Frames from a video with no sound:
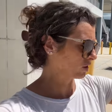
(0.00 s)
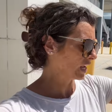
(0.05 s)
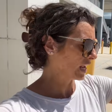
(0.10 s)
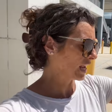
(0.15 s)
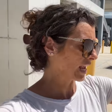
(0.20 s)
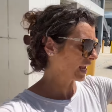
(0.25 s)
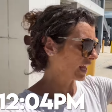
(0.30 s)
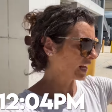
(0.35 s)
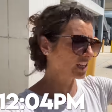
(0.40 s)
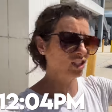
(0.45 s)

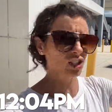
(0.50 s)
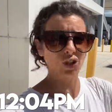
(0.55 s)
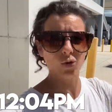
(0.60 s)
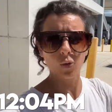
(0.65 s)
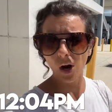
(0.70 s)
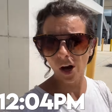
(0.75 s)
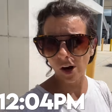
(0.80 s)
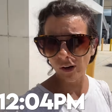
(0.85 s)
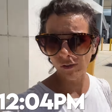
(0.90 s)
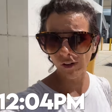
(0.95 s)
It is
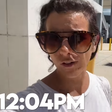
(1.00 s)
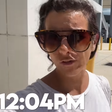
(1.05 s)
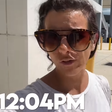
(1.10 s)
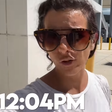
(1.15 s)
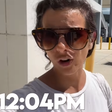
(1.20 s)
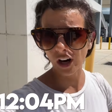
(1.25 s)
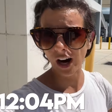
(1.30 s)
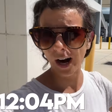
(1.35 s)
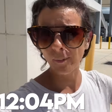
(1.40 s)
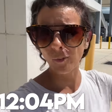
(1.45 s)
12.04.
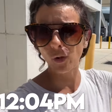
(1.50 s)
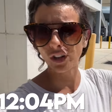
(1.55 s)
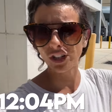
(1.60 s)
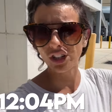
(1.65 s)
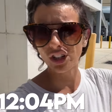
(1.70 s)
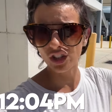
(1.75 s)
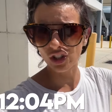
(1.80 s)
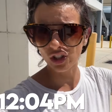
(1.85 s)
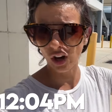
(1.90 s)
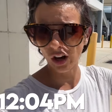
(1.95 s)
I'm going to
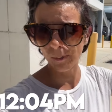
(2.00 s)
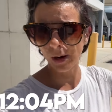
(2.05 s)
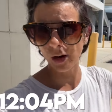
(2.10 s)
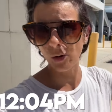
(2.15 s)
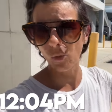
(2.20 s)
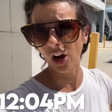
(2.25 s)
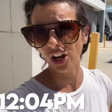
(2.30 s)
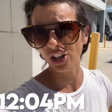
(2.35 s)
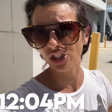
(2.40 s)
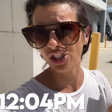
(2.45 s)
start my
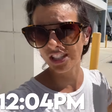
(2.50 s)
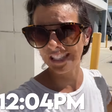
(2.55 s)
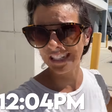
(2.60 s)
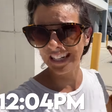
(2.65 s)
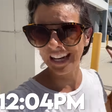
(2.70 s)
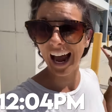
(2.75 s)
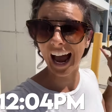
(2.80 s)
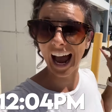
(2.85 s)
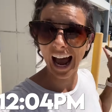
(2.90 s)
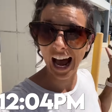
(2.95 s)
watch to see
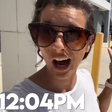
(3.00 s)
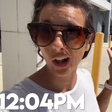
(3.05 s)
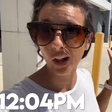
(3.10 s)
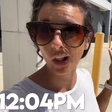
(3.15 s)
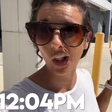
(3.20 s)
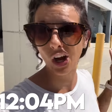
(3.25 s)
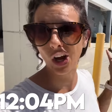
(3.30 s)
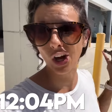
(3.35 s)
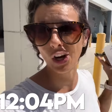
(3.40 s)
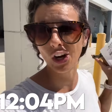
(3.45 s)
how
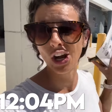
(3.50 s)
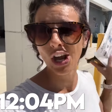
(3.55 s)
long